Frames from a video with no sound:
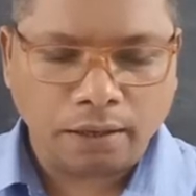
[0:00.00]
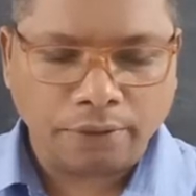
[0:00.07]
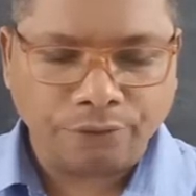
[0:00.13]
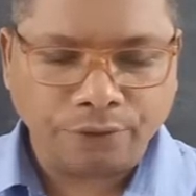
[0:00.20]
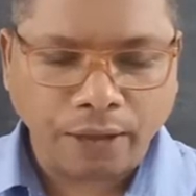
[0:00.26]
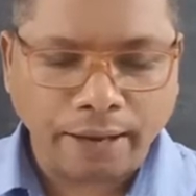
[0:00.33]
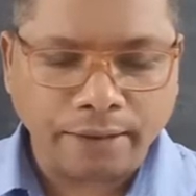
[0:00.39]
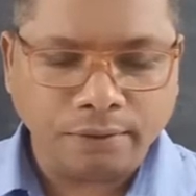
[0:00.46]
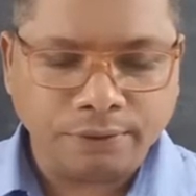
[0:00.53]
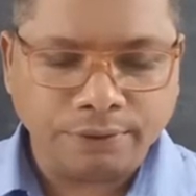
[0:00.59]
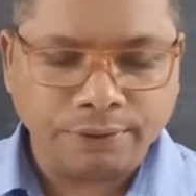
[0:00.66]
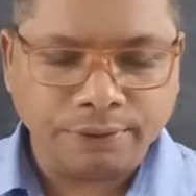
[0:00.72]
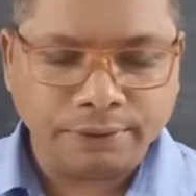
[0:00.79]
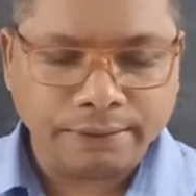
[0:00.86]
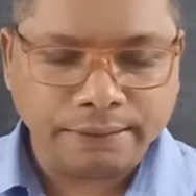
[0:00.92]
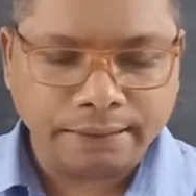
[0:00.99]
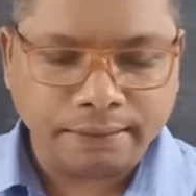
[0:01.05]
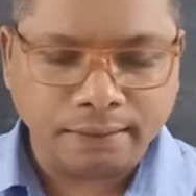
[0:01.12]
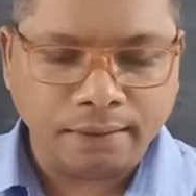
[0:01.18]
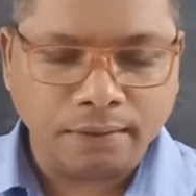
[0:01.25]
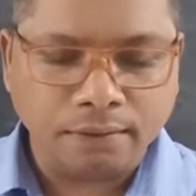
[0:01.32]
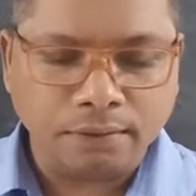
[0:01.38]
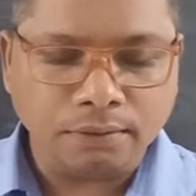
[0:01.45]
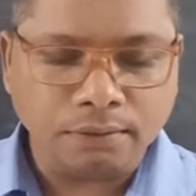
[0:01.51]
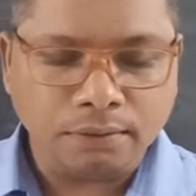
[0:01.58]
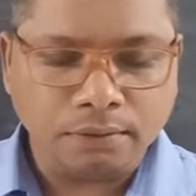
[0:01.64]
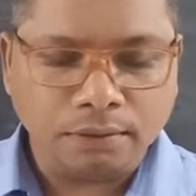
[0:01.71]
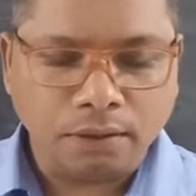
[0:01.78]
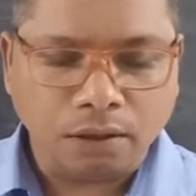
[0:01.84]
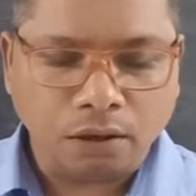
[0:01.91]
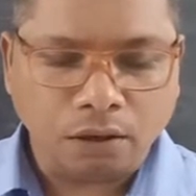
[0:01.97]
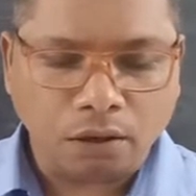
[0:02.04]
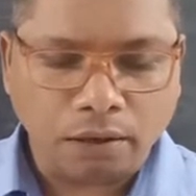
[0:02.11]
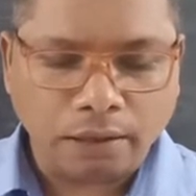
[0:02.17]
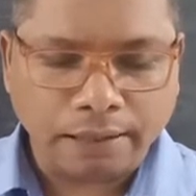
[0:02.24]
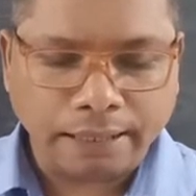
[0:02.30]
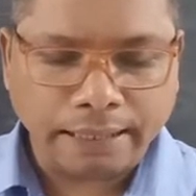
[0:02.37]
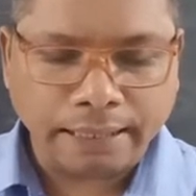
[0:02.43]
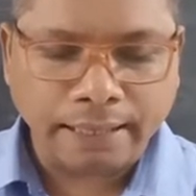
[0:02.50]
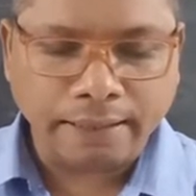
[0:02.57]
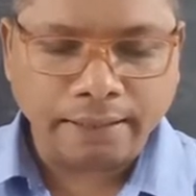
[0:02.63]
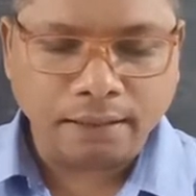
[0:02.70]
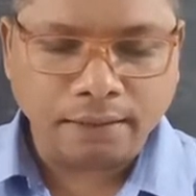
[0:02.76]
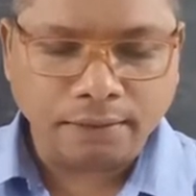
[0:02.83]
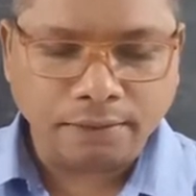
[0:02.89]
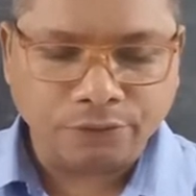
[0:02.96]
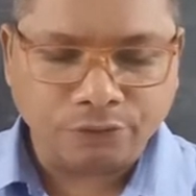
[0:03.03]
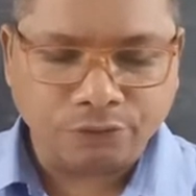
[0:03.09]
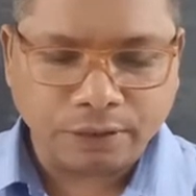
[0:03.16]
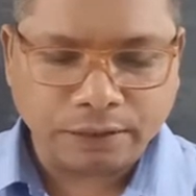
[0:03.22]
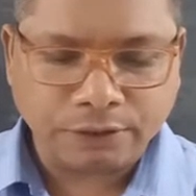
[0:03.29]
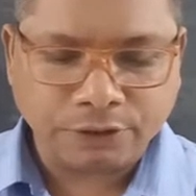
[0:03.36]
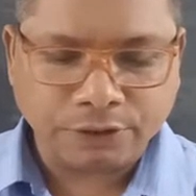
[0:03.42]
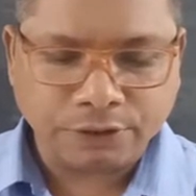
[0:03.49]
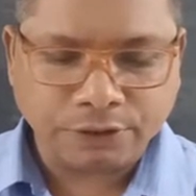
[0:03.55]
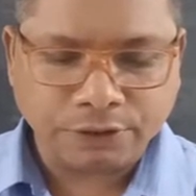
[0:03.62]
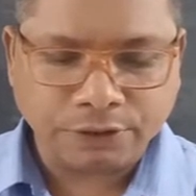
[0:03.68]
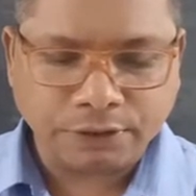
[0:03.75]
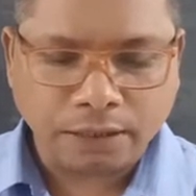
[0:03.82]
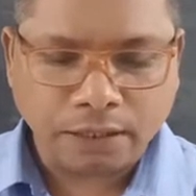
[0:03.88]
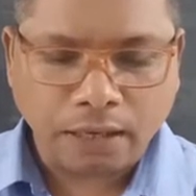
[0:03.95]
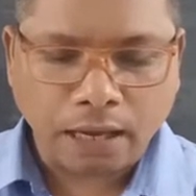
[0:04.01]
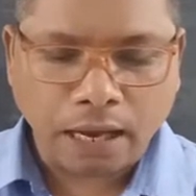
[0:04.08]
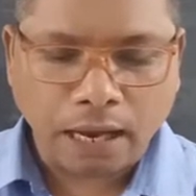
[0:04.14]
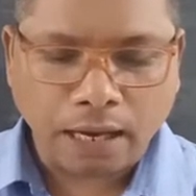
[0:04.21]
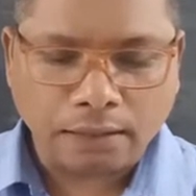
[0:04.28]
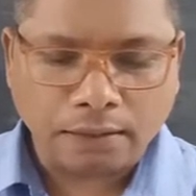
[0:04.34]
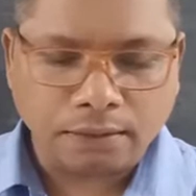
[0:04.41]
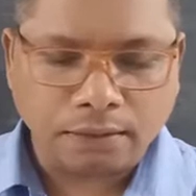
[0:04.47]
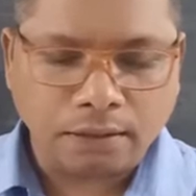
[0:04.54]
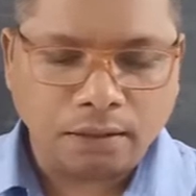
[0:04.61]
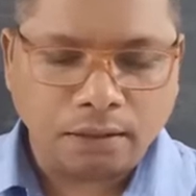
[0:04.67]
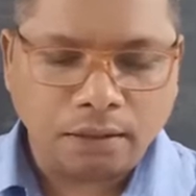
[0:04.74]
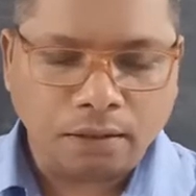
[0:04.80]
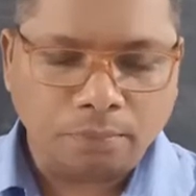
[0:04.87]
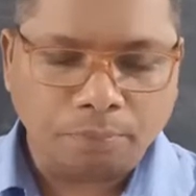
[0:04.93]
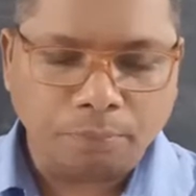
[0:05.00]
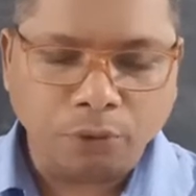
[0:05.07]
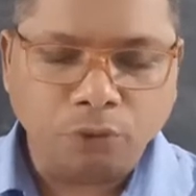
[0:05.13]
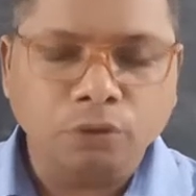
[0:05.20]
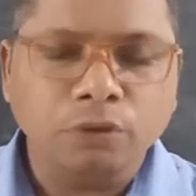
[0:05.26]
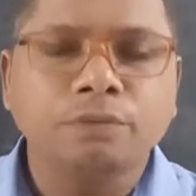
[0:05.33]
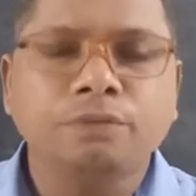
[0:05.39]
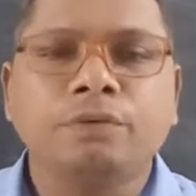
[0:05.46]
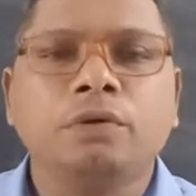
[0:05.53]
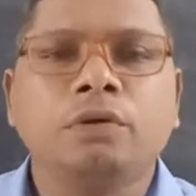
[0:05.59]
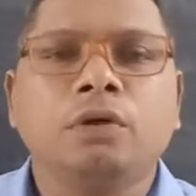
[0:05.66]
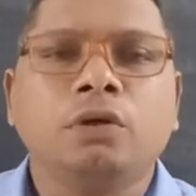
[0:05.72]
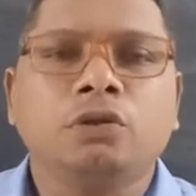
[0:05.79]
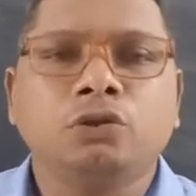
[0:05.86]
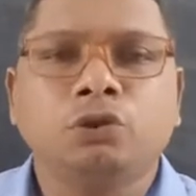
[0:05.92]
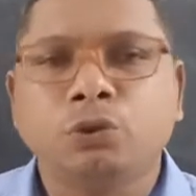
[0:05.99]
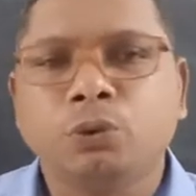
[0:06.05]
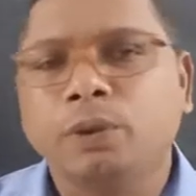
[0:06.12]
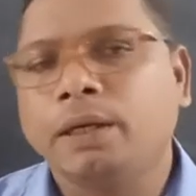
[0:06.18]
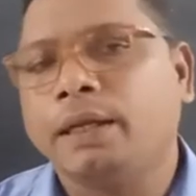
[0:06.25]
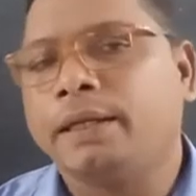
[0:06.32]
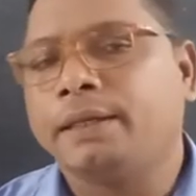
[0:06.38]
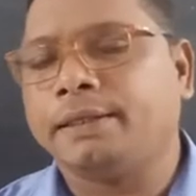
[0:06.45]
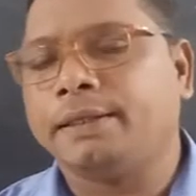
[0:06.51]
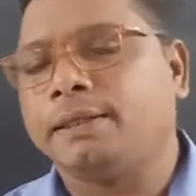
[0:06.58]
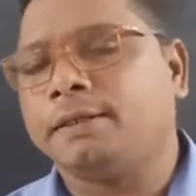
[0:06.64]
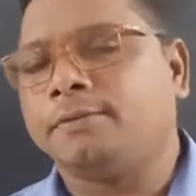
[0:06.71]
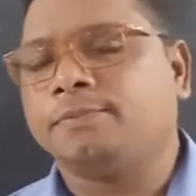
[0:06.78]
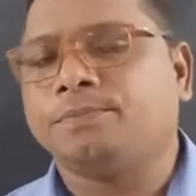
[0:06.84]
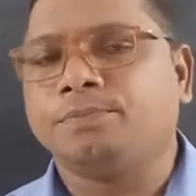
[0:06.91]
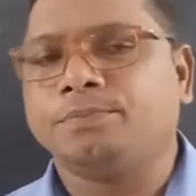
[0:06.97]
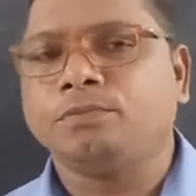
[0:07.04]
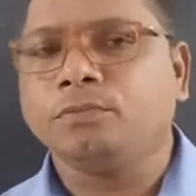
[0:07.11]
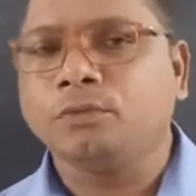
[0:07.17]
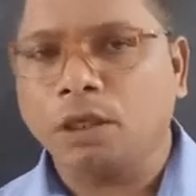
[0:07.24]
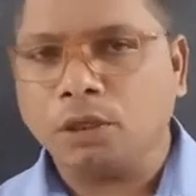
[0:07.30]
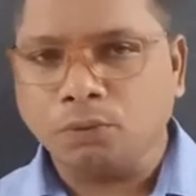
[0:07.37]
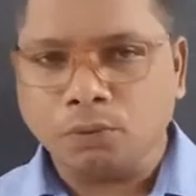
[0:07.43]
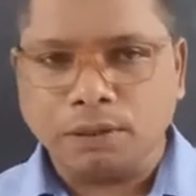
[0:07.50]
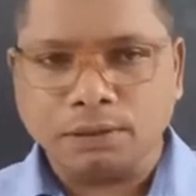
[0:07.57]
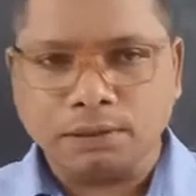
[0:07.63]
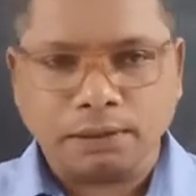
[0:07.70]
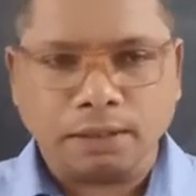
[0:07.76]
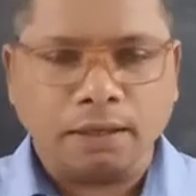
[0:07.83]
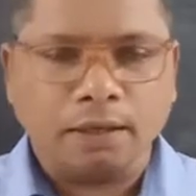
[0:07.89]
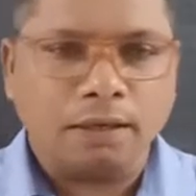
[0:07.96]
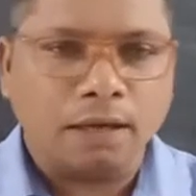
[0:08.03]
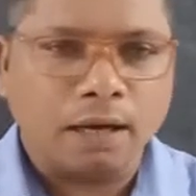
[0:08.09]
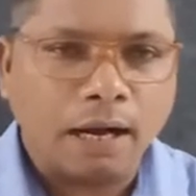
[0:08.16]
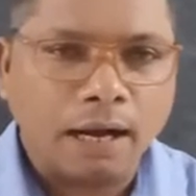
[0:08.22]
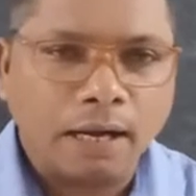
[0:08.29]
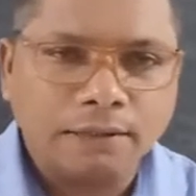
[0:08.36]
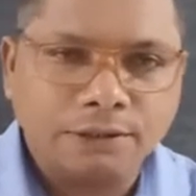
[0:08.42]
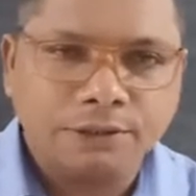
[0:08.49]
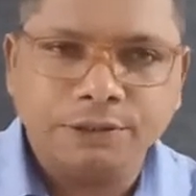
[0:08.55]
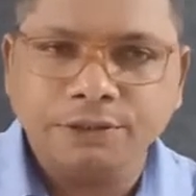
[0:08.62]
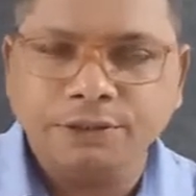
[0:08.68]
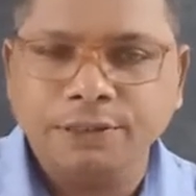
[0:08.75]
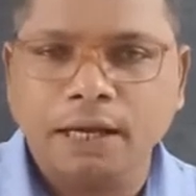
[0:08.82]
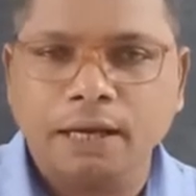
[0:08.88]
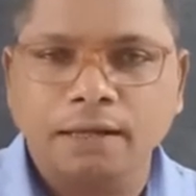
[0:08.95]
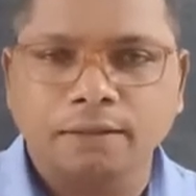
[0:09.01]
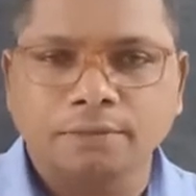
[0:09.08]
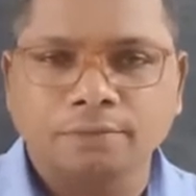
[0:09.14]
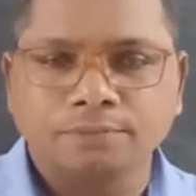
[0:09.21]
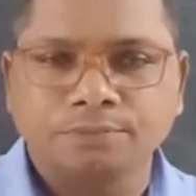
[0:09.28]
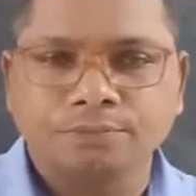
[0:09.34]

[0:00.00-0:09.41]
dainty dinner, or elegant dresses, and beautiful jewelry. That was her heart's desire.